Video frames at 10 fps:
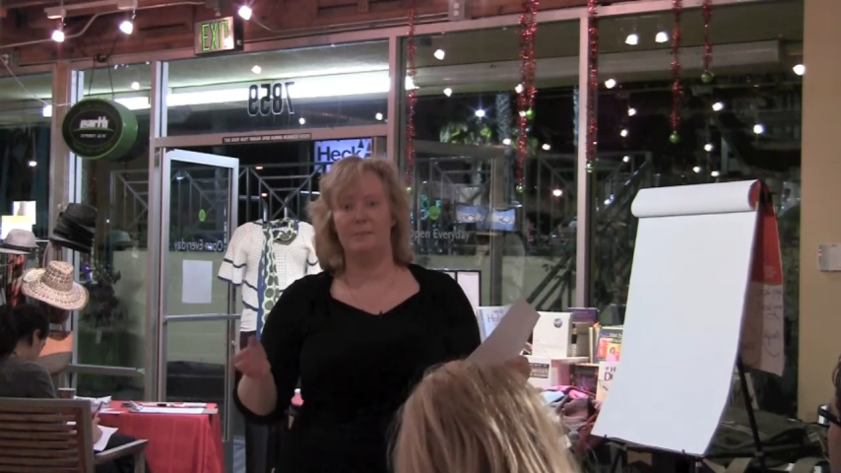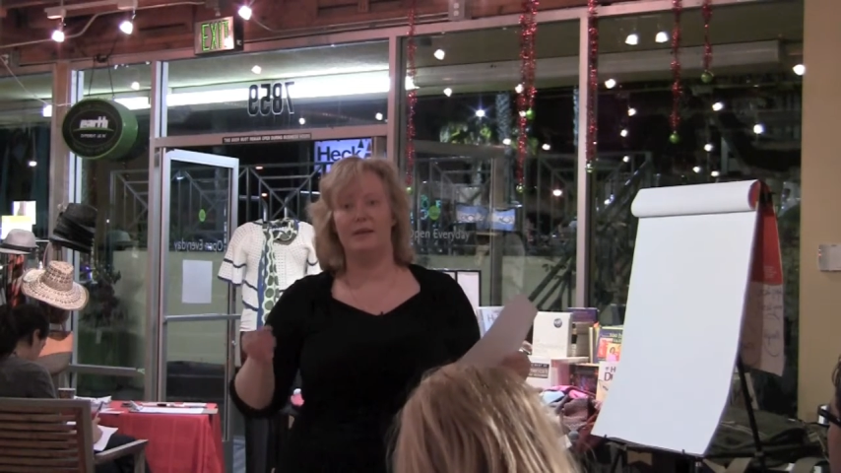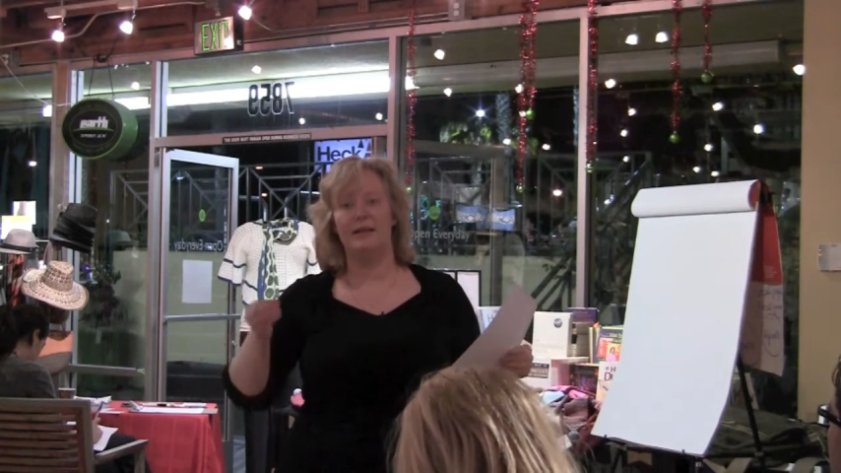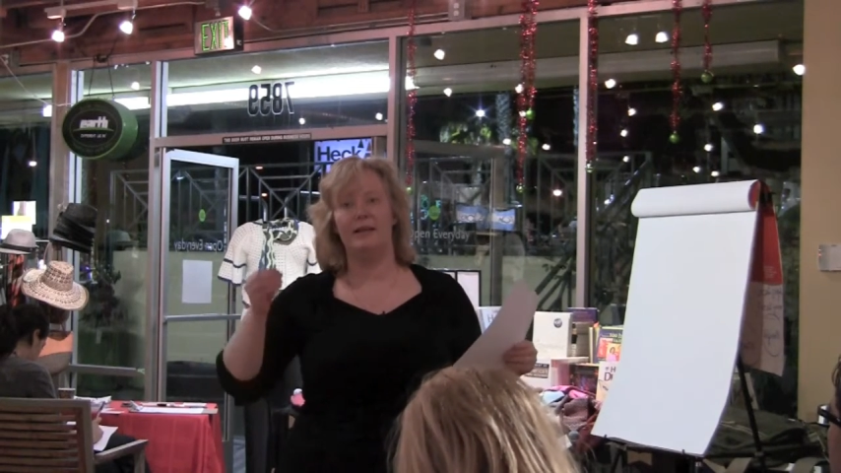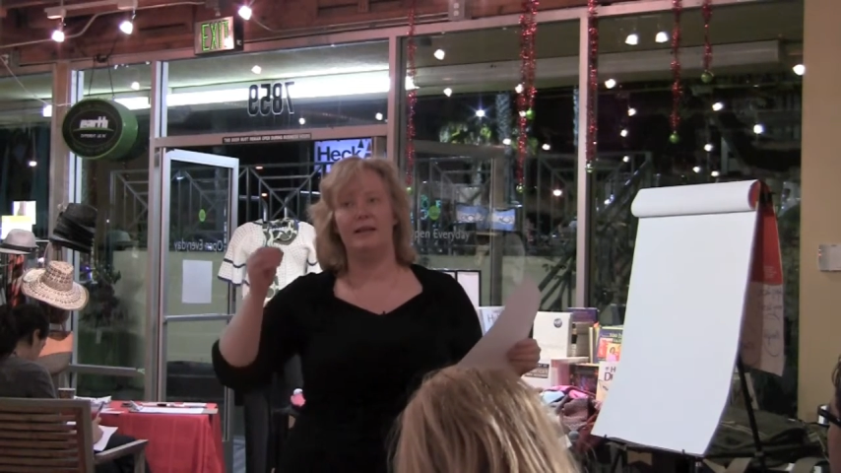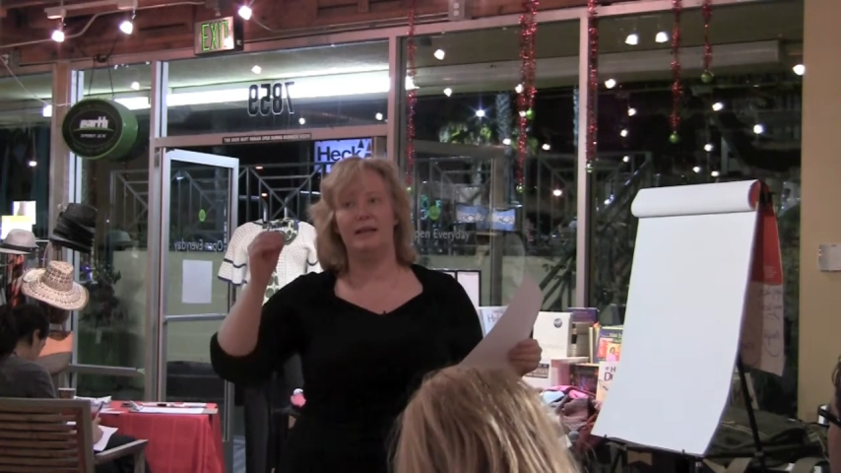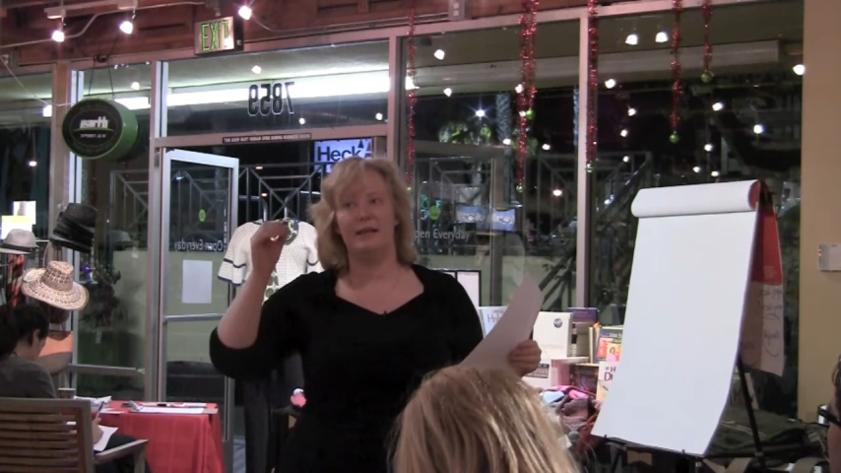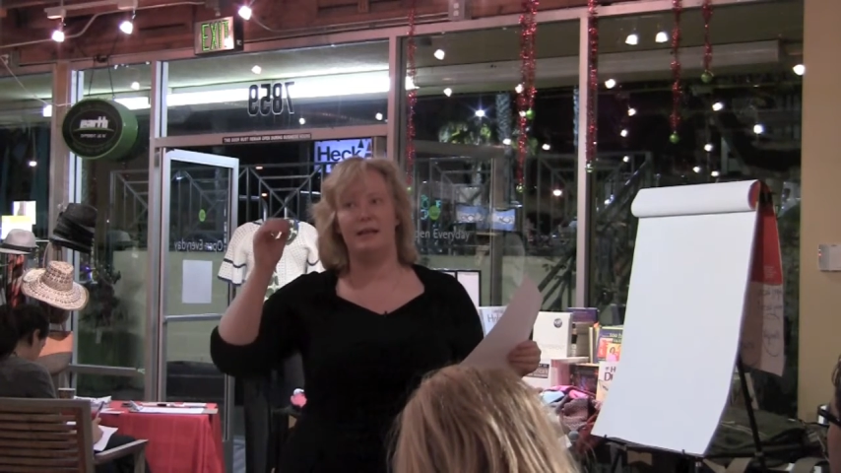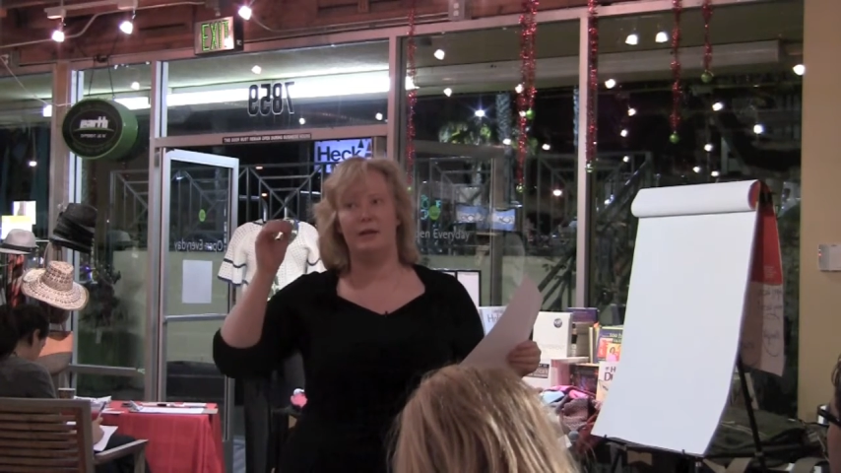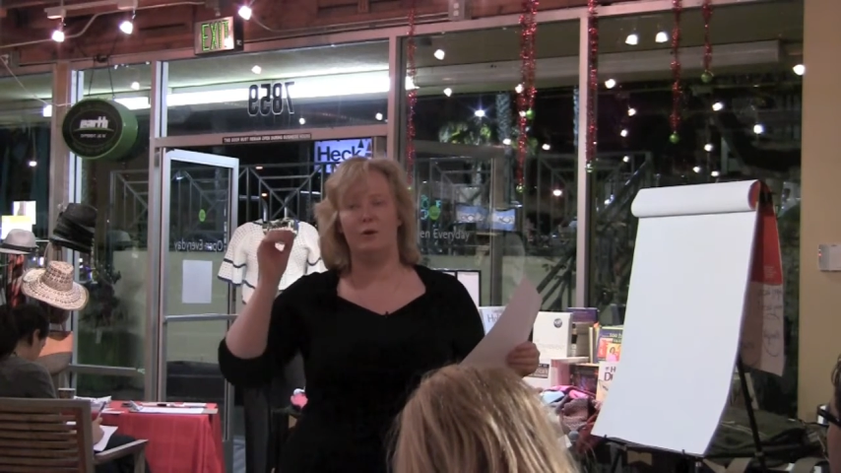But
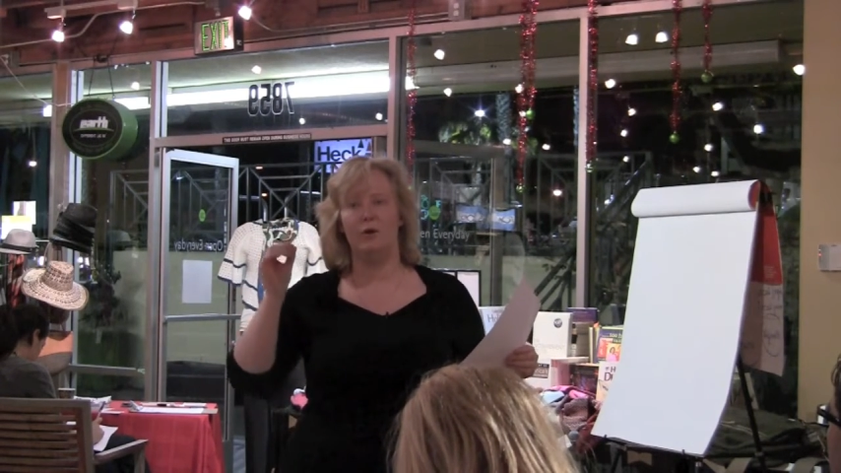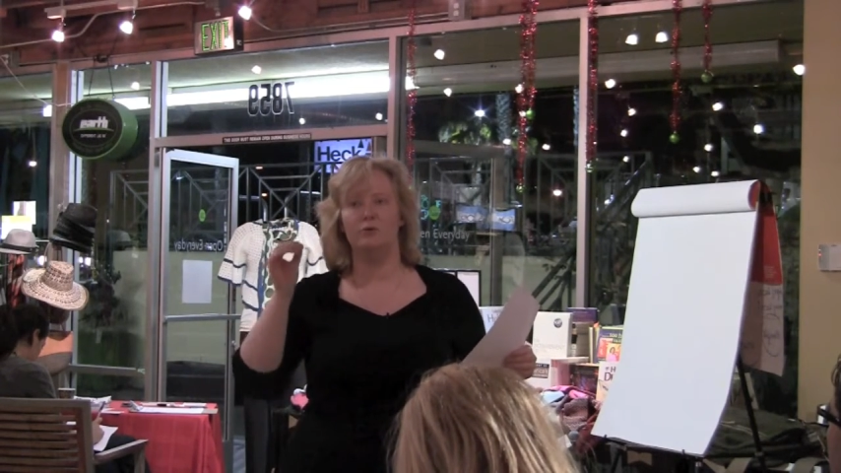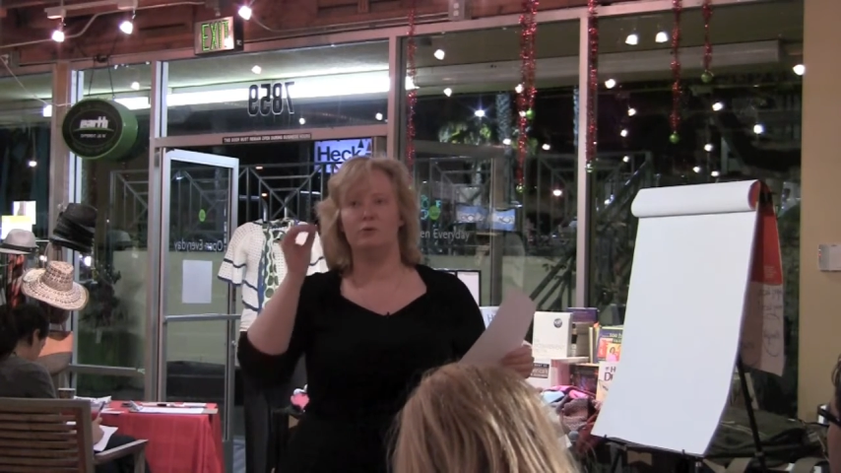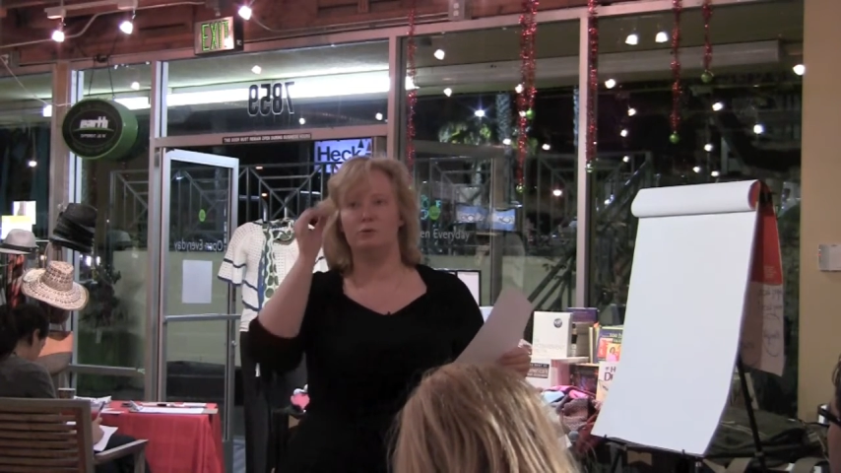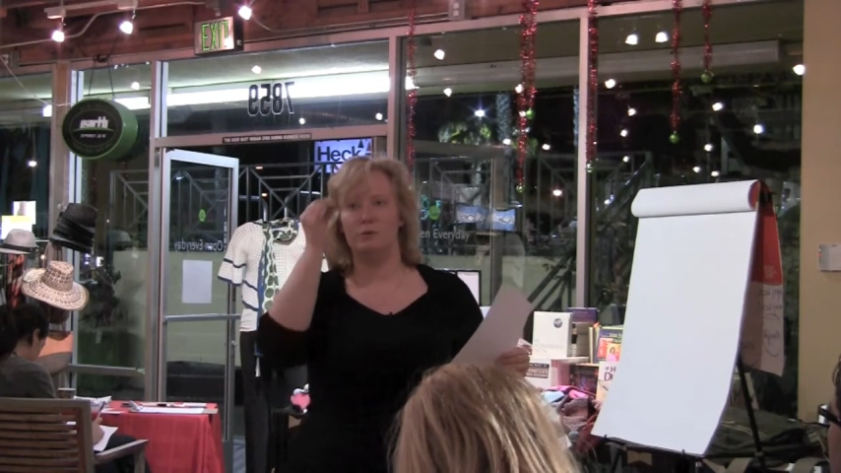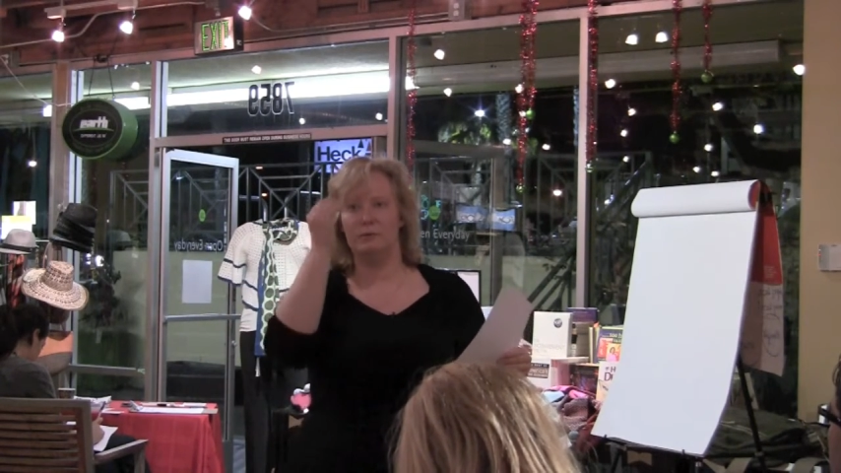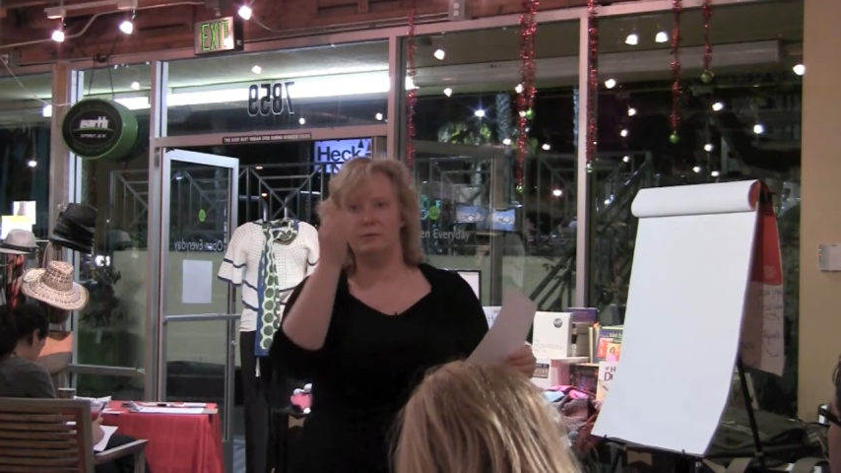it also